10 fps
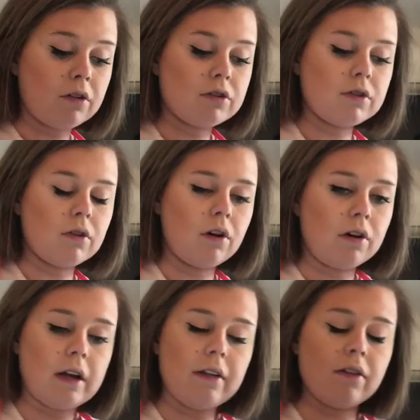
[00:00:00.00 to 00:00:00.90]
or slurred,
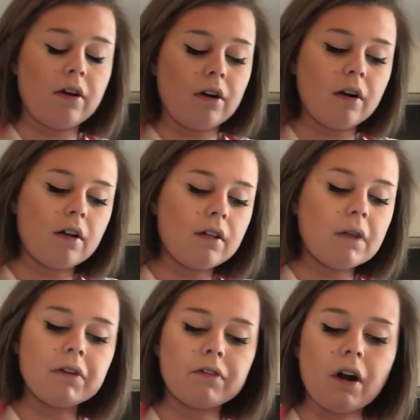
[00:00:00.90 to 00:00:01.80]
and their
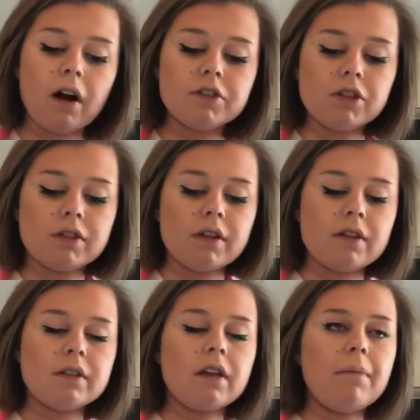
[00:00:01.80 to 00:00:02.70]
level of
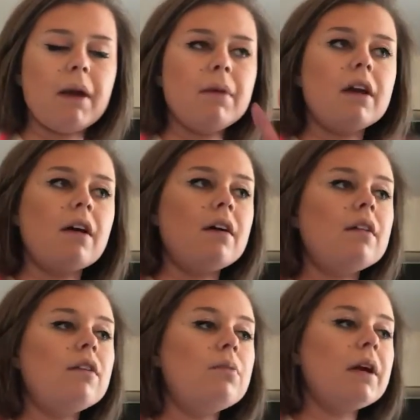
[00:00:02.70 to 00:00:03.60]
consciousness, they may be a
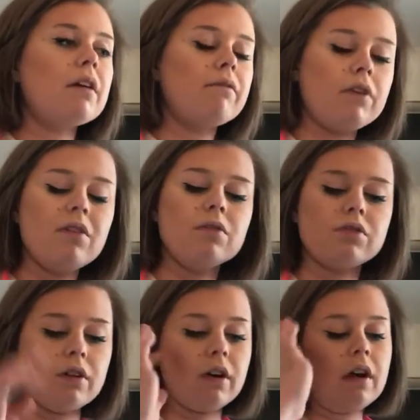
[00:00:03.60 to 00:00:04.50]
little bit
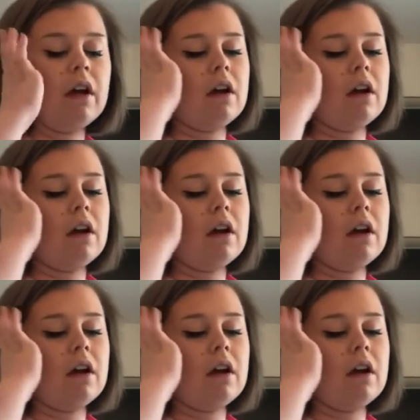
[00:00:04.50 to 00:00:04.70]
confused or